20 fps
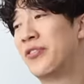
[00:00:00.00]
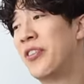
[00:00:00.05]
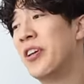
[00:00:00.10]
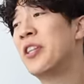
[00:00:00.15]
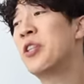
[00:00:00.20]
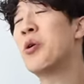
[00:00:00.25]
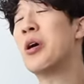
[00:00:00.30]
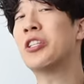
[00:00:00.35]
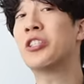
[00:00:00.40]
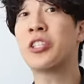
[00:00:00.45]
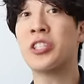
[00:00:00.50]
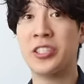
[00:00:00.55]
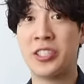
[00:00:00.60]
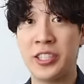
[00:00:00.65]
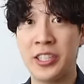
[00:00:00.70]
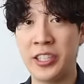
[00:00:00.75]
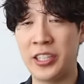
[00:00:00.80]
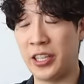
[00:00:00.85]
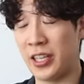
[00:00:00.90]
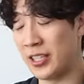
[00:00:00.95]
video as you can
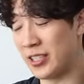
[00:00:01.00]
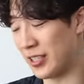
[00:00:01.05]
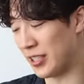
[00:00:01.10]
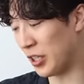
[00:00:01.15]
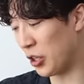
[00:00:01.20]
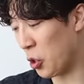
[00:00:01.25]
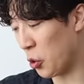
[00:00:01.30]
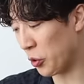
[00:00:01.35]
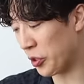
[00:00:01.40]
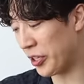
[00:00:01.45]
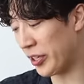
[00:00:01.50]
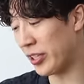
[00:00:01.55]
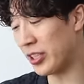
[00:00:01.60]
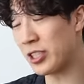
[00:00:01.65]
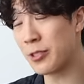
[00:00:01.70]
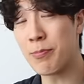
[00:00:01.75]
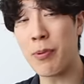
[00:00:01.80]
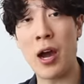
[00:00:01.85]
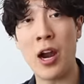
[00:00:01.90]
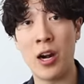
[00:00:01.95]
see is low-key
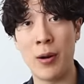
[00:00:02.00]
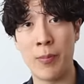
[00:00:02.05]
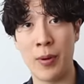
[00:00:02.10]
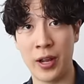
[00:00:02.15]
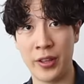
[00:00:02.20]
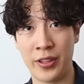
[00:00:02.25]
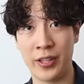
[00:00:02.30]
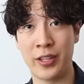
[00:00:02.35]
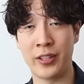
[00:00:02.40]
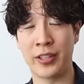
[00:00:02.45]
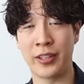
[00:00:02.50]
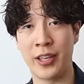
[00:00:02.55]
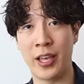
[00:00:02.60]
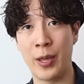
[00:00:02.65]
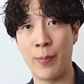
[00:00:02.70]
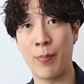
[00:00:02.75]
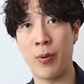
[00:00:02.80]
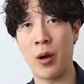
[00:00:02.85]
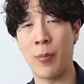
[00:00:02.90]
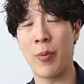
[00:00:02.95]
inspired by the, the
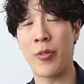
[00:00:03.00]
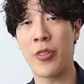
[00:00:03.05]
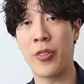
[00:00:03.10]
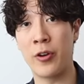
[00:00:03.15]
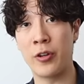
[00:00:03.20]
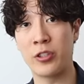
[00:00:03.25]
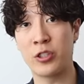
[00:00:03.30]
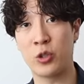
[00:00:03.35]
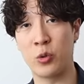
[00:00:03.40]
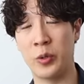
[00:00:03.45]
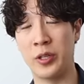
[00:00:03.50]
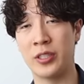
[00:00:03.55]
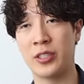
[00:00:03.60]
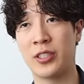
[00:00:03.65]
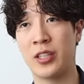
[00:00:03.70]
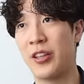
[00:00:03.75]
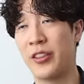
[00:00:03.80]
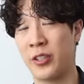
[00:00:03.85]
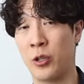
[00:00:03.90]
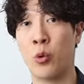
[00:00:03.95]
K-pop thirst
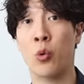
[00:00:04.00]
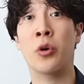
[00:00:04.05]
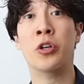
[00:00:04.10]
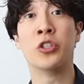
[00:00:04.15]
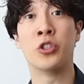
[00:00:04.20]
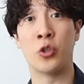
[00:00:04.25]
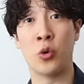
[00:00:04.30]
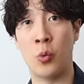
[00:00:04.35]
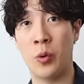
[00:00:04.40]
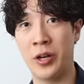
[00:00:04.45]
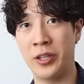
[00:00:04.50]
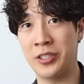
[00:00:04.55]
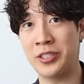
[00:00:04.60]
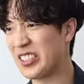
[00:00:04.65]
tweets, the original one.